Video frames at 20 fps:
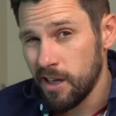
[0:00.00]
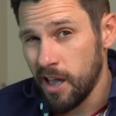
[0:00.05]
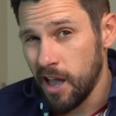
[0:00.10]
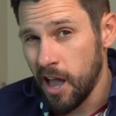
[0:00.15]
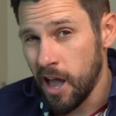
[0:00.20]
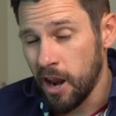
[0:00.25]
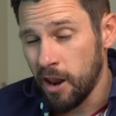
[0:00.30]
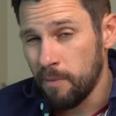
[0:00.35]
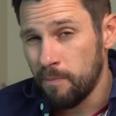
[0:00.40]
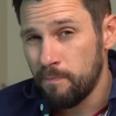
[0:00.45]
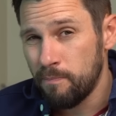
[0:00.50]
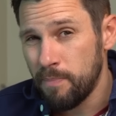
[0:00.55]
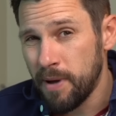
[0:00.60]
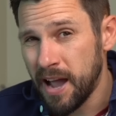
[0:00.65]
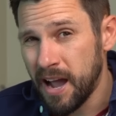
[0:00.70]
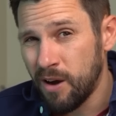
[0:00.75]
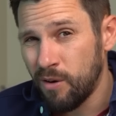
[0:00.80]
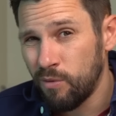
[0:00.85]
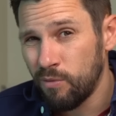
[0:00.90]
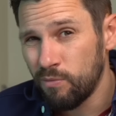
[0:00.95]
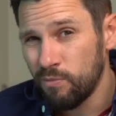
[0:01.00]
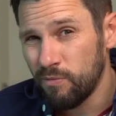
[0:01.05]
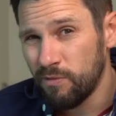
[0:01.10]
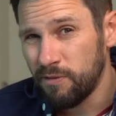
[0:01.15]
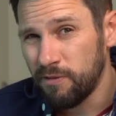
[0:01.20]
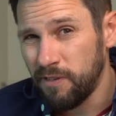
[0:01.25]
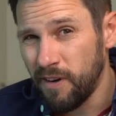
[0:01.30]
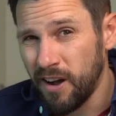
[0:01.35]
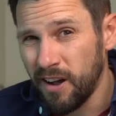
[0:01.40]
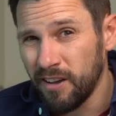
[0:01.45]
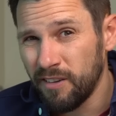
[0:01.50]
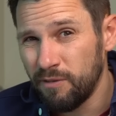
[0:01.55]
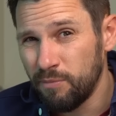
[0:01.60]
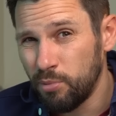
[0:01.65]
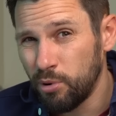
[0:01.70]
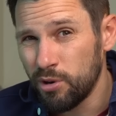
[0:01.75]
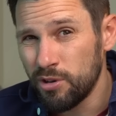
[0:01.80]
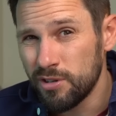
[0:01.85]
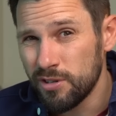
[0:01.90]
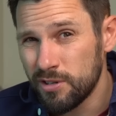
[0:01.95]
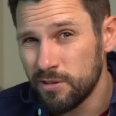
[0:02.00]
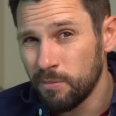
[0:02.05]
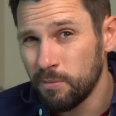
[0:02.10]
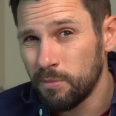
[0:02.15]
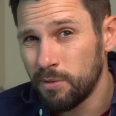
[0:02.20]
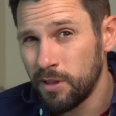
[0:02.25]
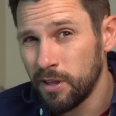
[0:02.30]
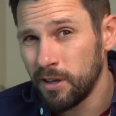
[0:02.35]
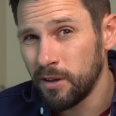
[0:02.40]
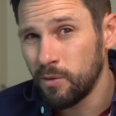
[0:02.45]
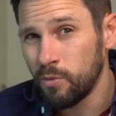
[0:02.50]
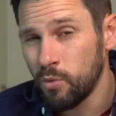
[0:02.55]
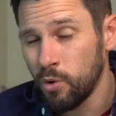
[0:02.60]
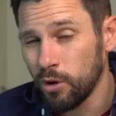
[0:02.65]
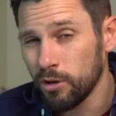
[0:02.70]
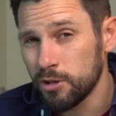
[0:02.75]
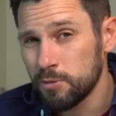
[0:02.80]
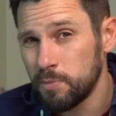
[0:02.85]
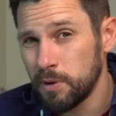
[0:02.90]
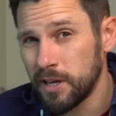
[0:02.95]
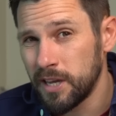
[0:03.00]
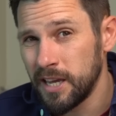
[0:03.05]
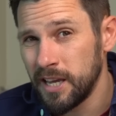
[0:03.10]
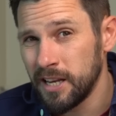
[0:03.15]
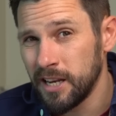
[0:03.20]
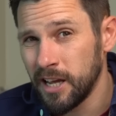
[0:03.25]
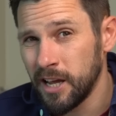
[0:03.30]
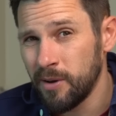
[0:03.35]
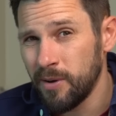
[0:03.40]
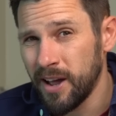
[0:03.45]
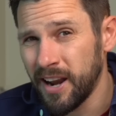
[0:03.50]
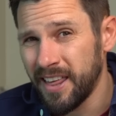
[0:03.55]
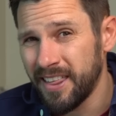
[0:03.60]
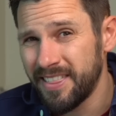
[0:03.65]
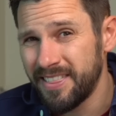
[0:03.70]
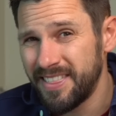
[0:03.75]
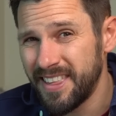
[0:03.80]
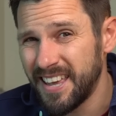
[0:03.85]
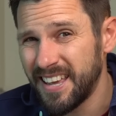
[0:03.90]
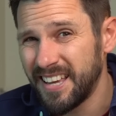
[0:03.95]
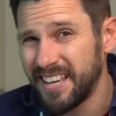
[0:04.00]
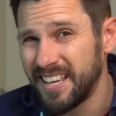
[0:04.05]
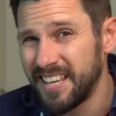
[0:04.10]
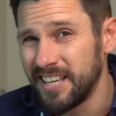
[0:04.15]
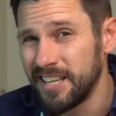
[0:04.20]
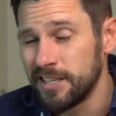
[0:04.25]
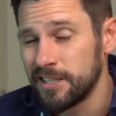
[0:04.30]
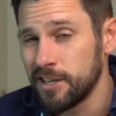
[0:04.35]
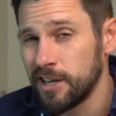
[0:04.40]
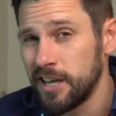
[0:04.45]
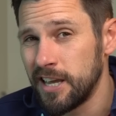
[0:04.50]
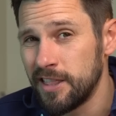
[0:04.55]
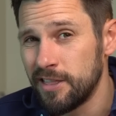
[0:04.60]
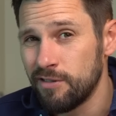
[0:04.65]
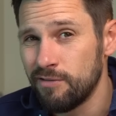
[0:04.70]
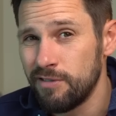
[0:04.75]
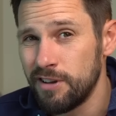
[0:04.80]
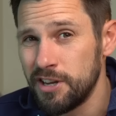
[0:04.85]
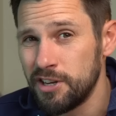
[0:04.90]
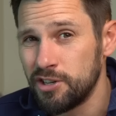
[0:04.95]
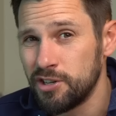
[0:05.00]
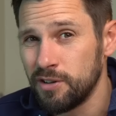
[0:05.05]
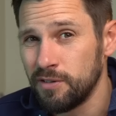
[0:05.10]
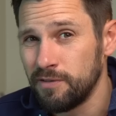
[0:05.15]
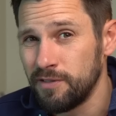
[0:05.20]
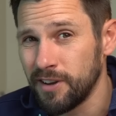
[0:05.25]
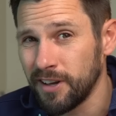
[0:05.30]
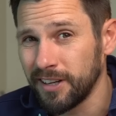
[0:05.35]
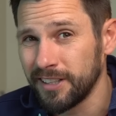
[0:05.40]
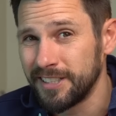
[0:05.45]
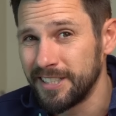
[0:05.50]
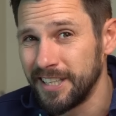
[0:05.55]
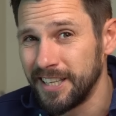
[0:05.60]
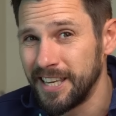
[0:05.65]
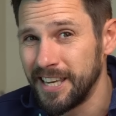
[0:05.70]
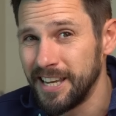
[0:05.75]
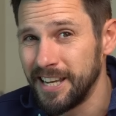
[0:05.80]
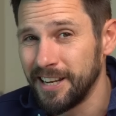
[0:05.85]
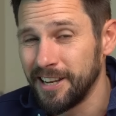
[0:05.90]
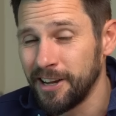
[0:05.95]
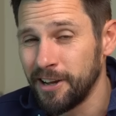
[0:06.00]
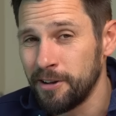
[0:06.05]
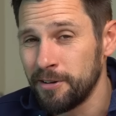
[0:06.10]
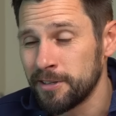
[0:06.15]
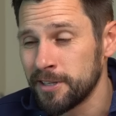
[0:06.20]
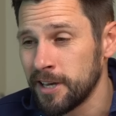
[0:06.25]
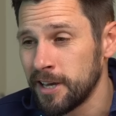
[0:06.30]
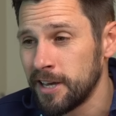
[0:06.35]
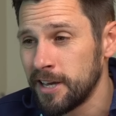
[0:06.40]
at about 5 point something watts per kilo, and I think he's in the region of 90 kilos.